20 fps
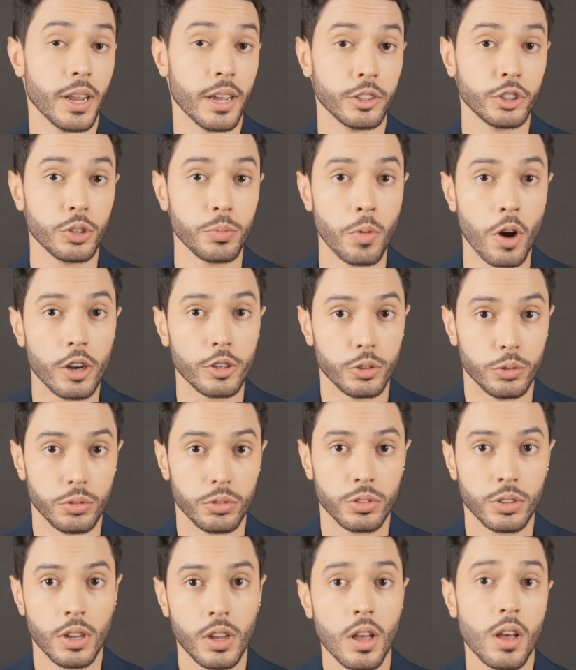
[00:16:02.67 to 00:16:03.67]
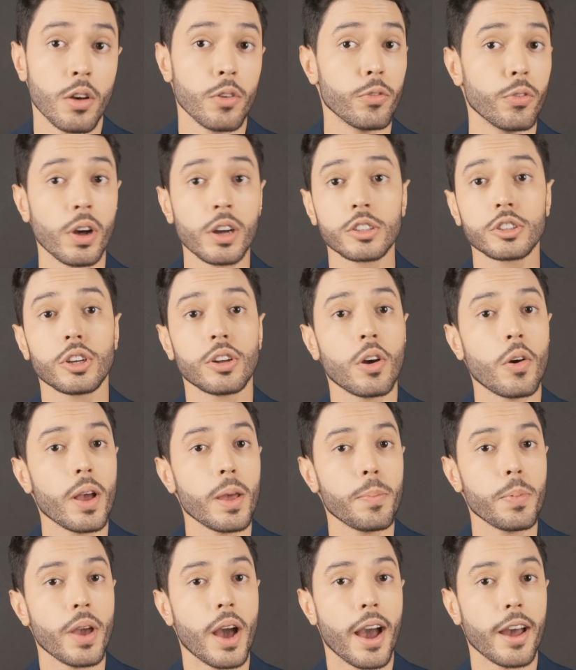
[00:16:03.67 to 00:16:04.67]
ng modules. Functional
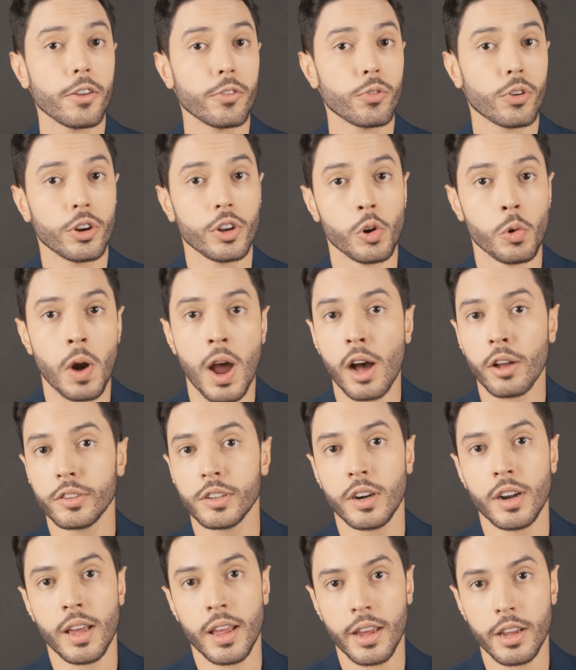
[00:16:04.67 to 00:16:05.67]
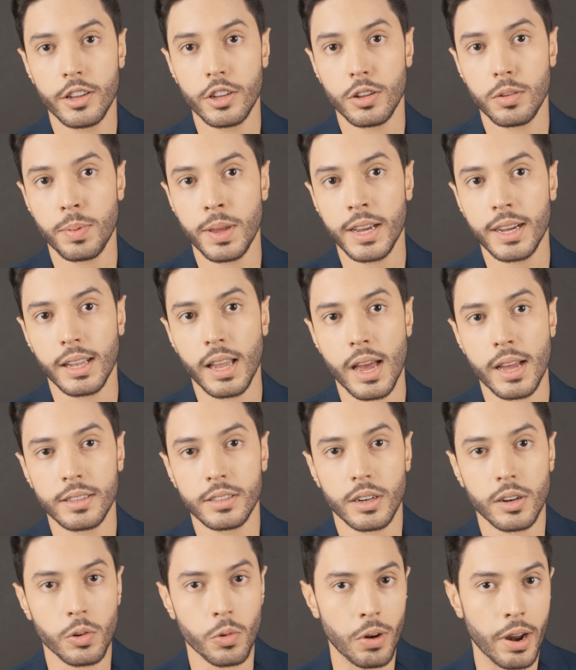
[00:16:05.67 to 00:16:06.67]
APIs for the router and HTTP
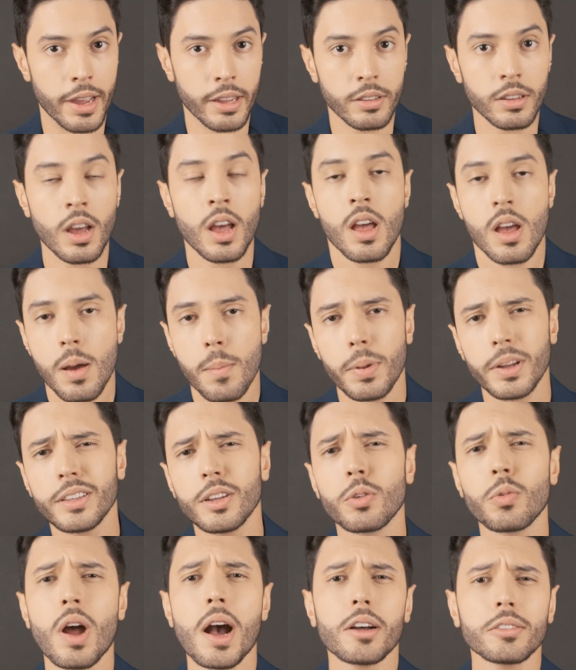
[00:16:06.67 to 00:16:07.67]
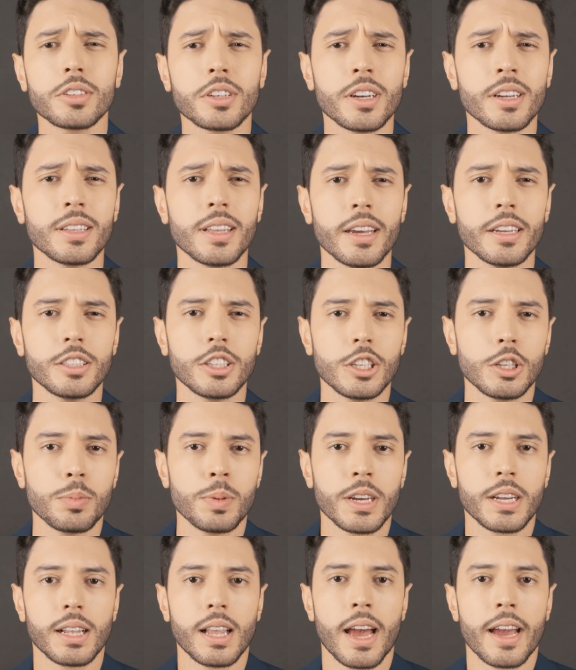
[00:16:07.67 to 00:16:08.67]
client are great, but the router and the
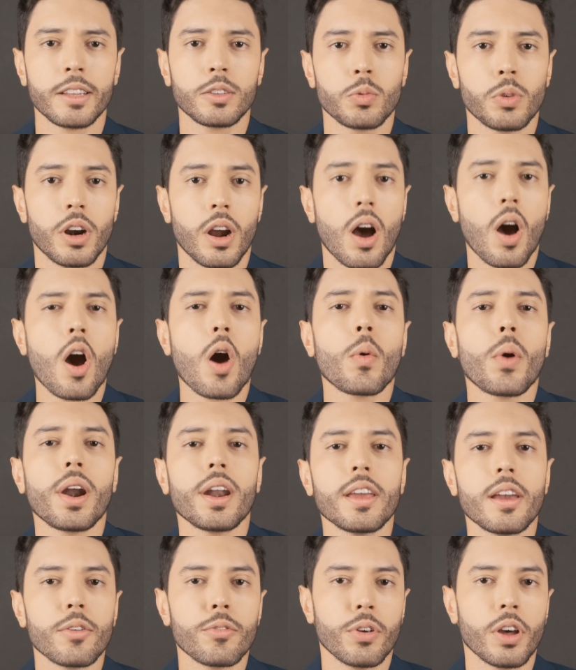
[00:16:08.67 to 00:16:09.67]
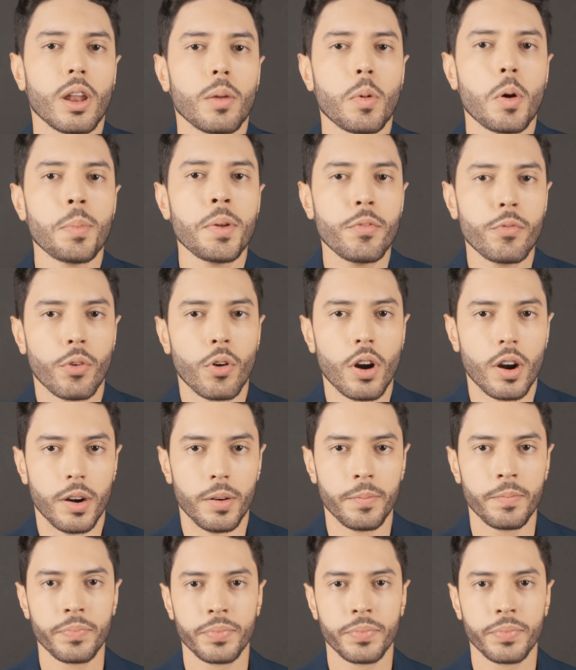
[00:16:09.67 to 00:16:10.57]
HTTP client were already available before.